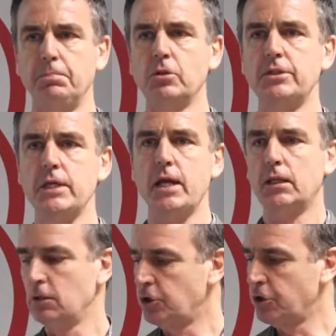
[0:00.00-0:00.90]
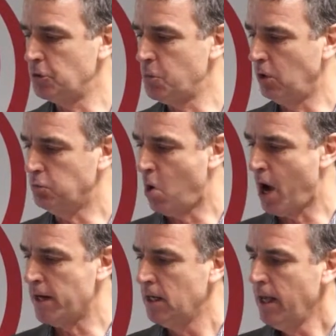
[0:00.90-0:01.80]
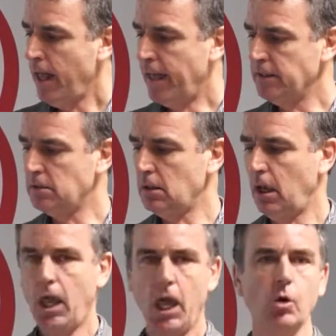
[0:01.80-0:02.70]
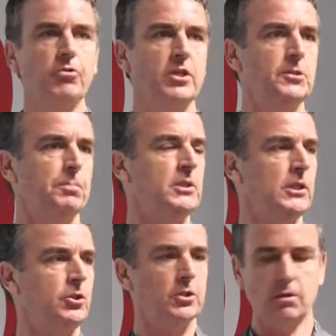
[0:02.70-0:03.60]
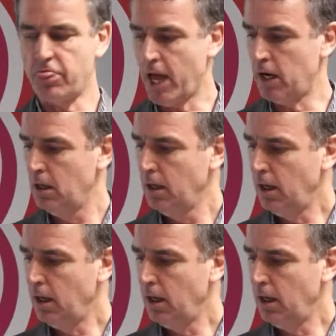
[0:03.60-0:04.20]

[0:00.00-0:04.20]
because the Anglican Church worldwide has held this position that